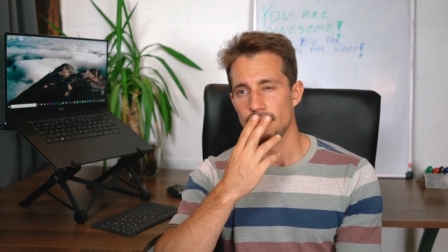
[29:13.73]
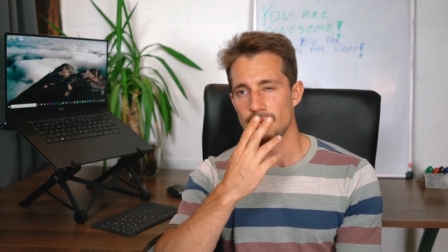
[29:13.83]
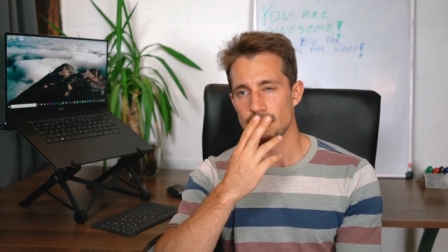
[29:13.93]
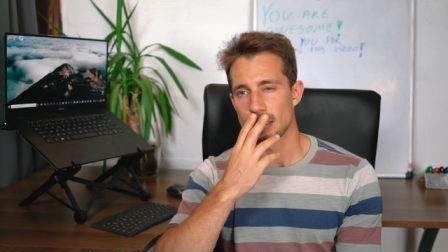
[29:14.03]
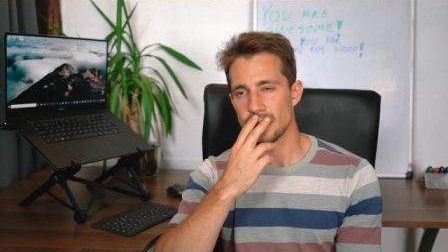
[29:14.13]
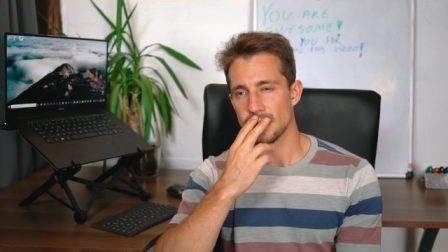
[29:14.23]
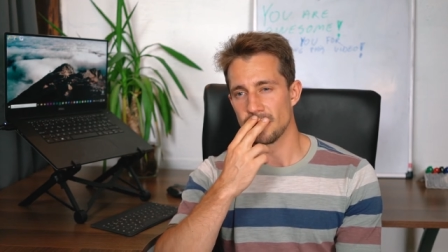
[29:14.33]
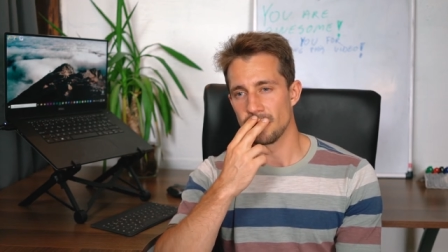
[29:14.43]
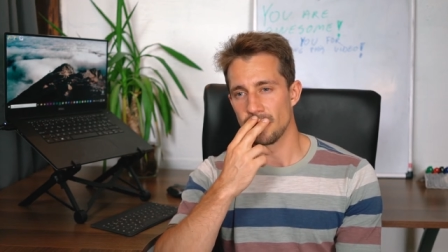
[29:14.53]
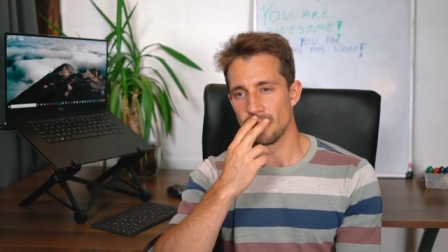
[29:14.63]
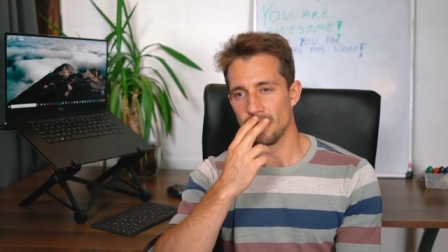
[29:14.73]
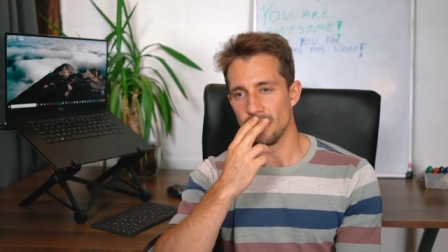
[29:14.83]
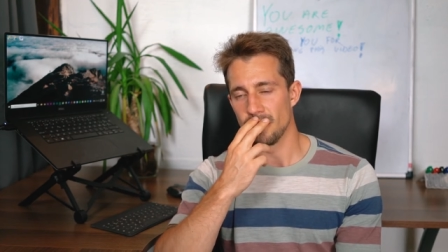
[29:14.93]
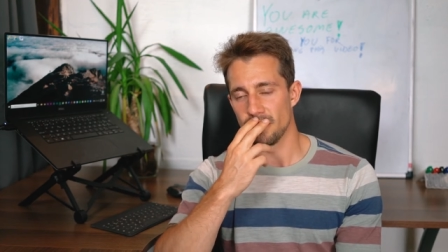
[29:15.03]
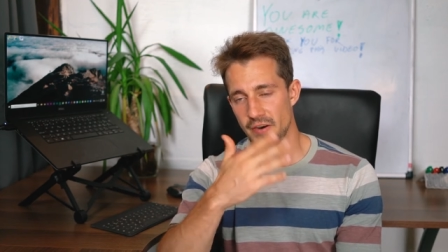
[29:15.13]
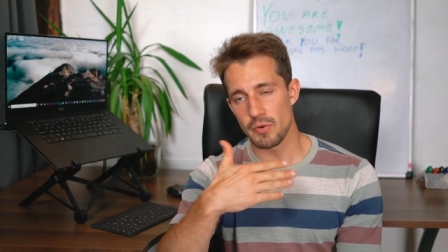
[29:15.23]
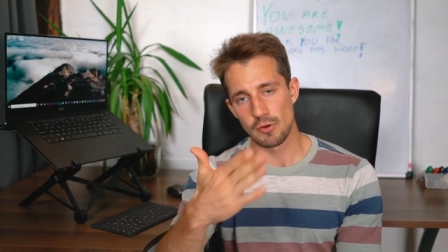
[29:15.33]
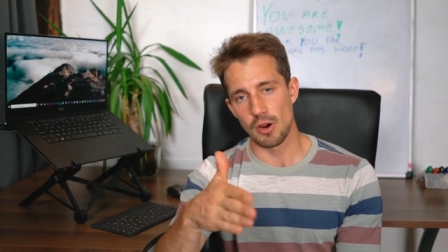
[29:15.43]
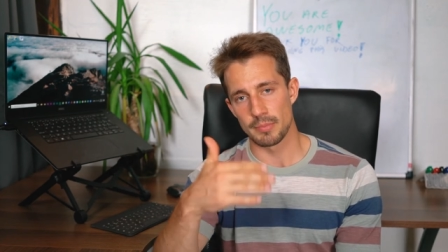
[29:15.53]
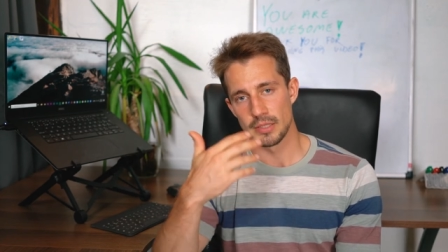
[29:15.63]
it's
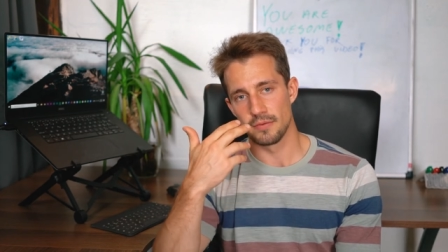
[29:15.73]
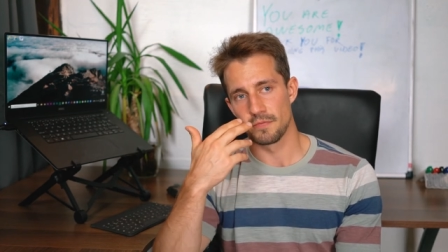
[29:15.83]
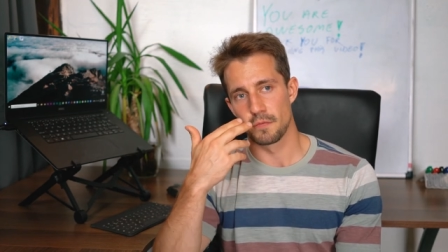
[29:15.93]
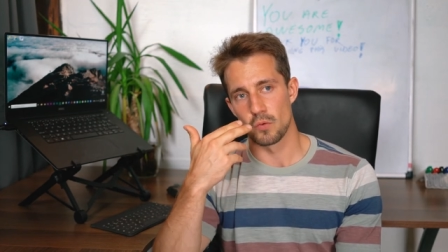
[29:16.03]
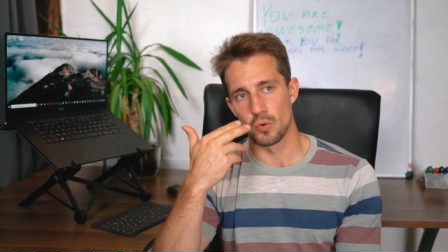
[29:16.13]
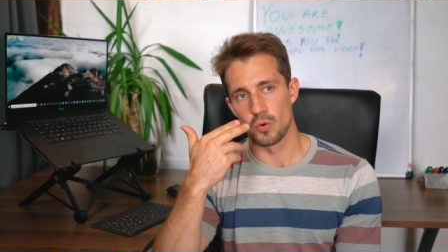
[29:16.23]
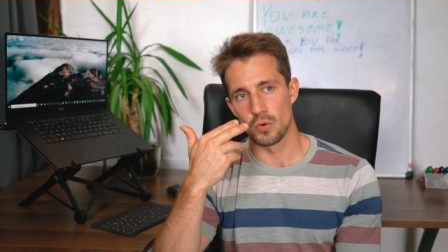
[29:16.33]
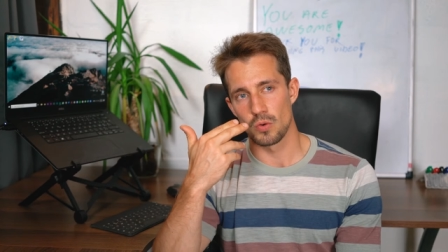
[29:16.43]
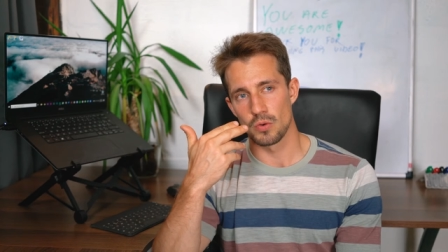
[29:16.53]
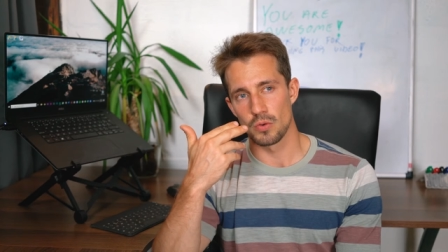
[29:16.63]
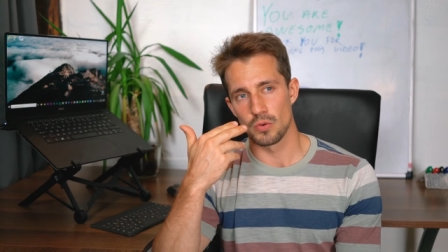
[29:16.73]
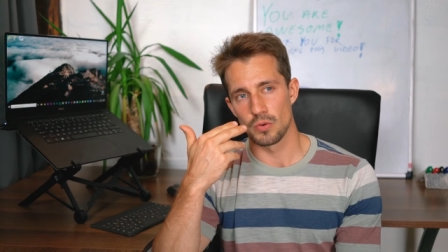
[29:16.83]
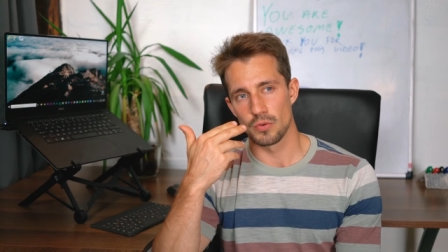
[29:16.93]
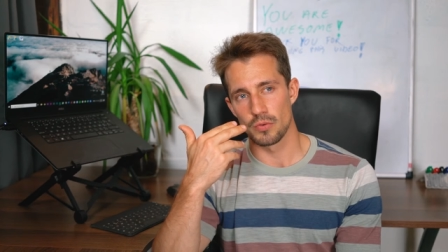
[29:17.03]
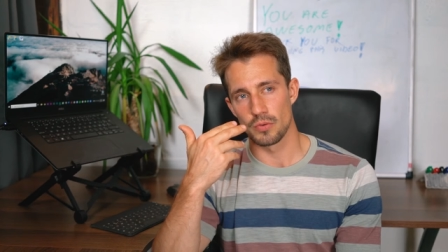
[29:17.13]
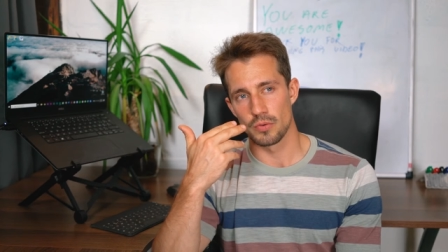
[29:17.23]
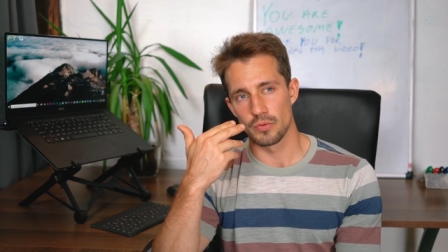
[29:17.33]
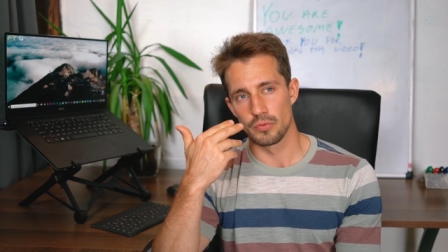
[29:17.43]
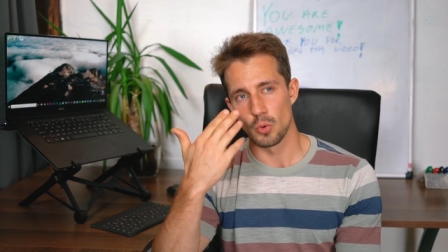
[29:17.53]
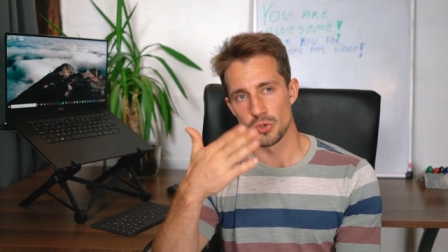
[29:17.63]
very common for
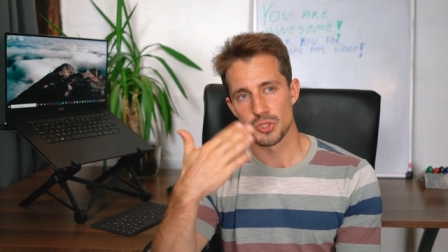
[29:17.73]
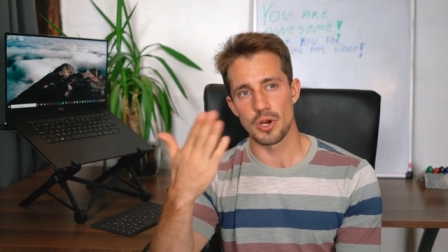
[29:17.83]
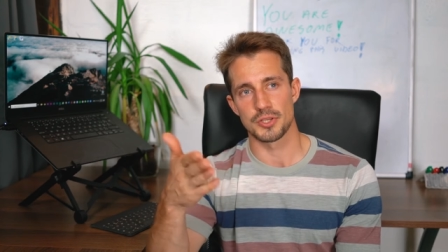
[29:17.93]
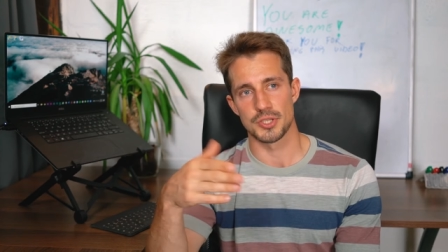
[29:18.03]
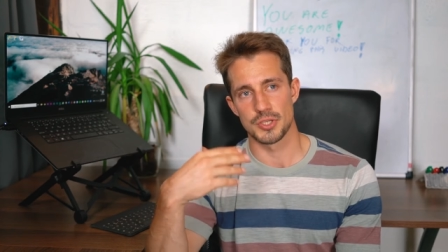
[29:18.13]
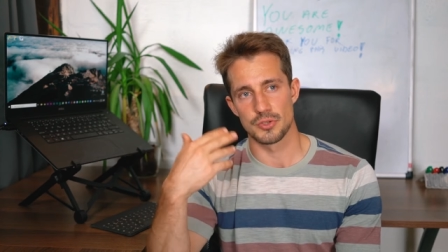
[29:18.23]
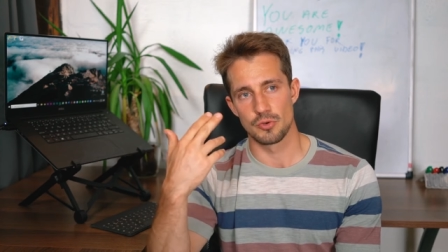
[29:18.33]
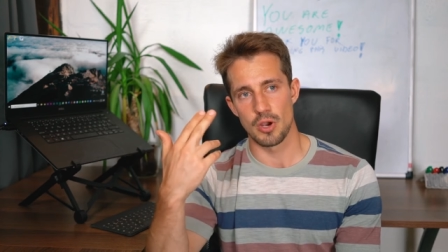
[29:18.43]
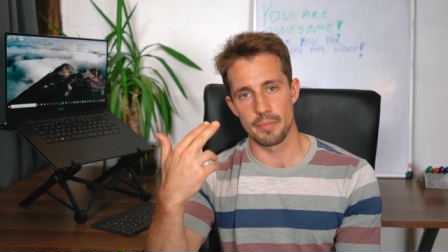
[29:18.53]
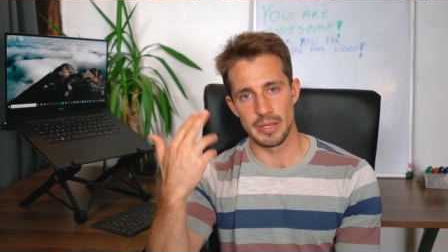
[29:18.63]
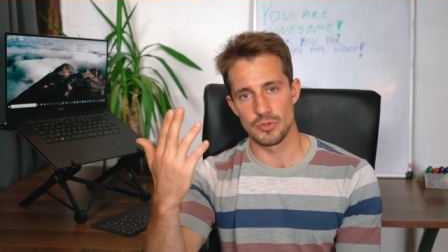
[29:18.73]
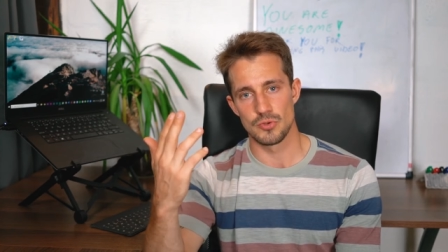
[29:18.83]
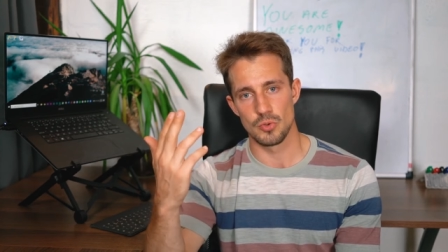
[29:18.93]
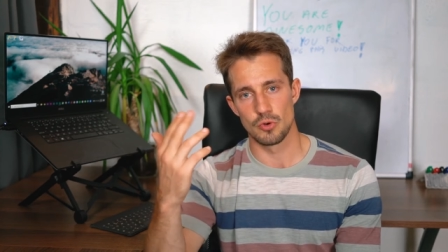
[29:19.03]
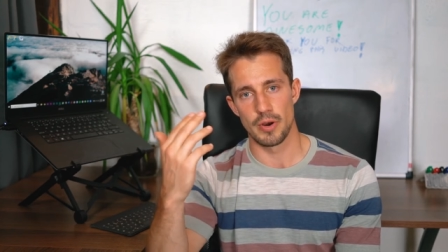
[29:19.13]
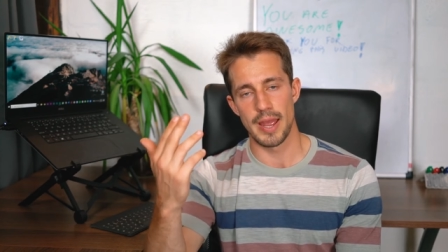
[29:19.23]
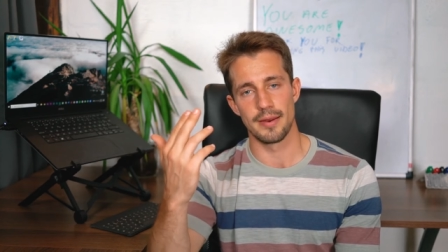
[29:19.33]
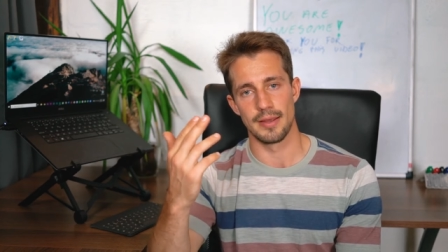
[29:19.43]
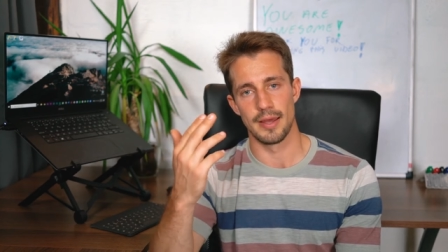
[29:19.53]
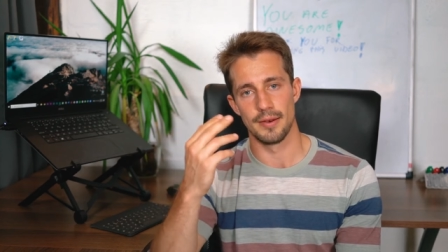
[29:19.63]
those thoughts to come into your
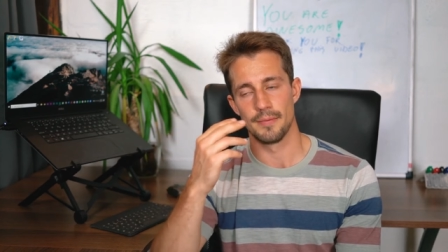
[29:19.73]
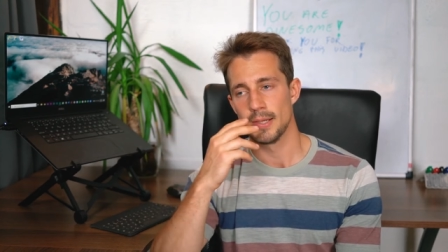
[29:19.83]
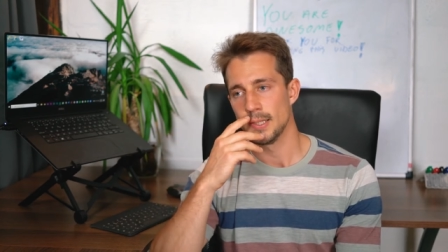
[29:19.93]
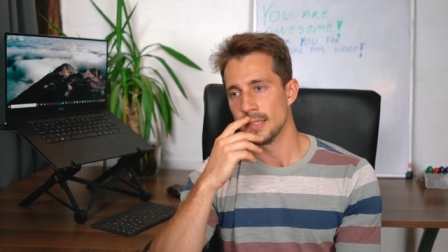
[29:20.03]
head again.